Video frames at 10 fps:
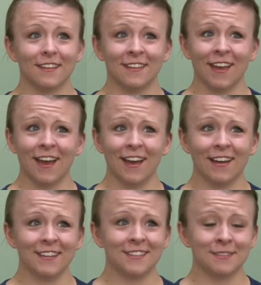Yeah,
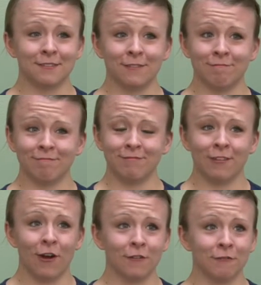it's
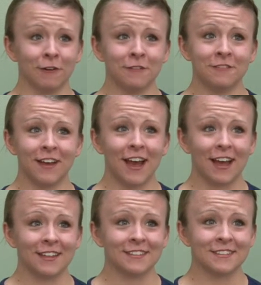gone real
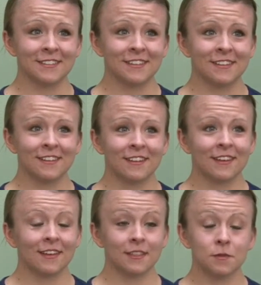fast.
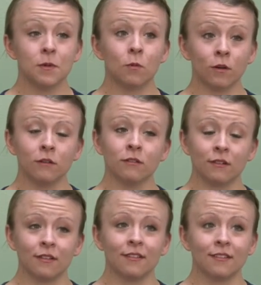It's been
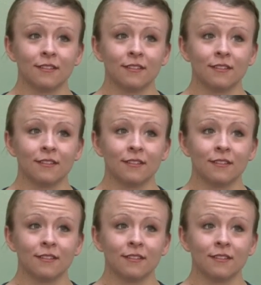wonderful.